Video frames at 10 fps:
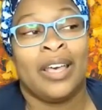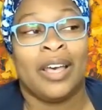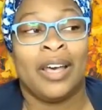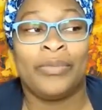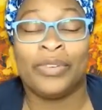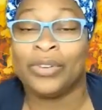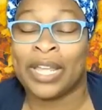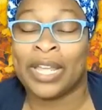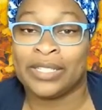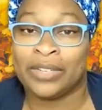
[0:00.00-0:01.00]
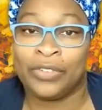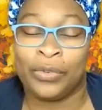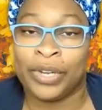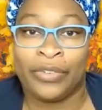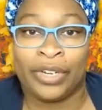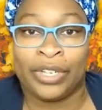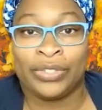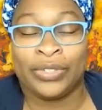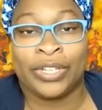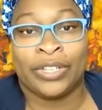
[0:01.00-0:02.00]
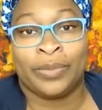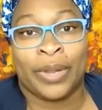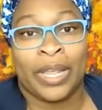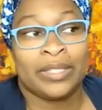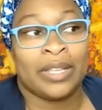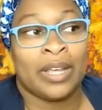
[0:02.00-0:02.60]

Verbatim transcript: Um, for like I said, for whatever it is you celebrate,